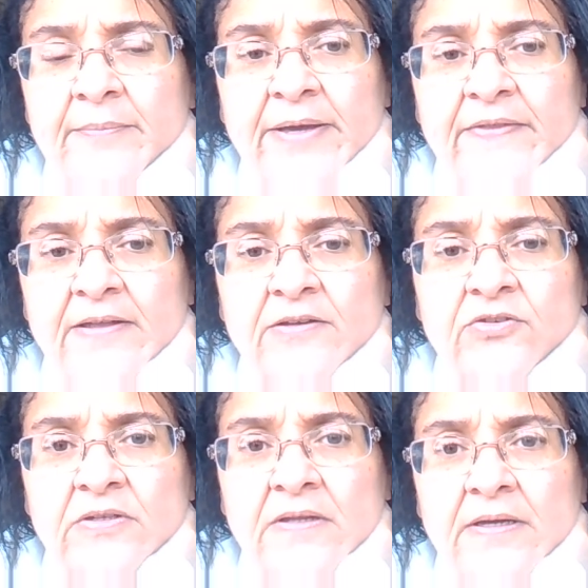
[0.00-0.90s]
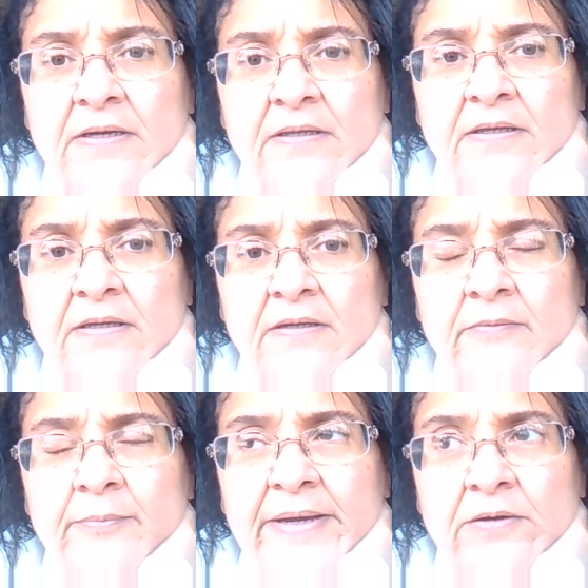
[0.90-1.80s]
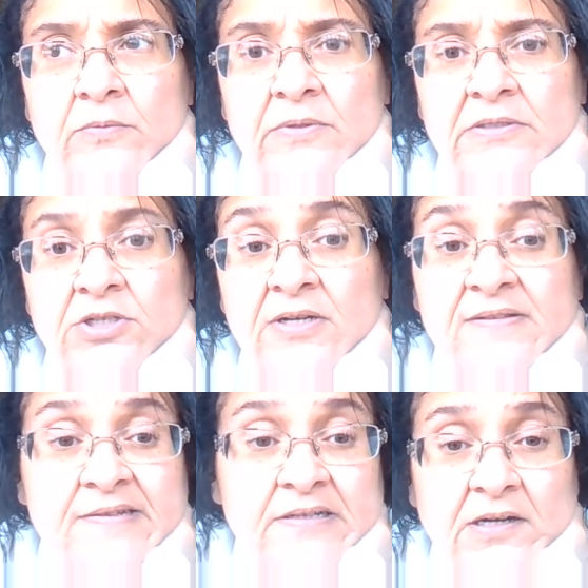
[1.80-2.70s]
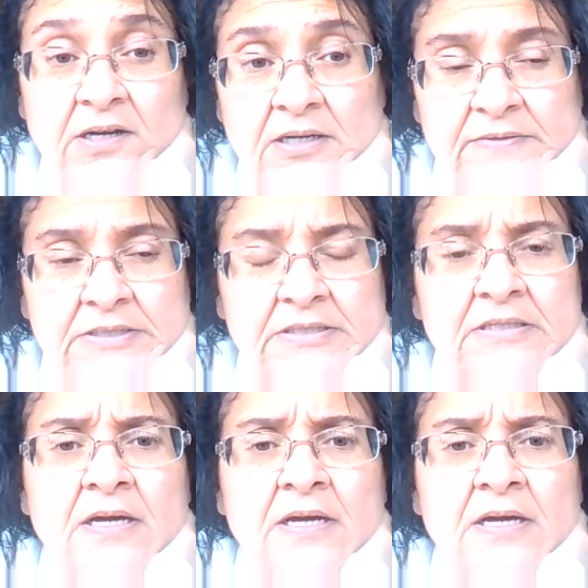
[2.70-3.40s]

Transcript: pathology that they battle with nausea often.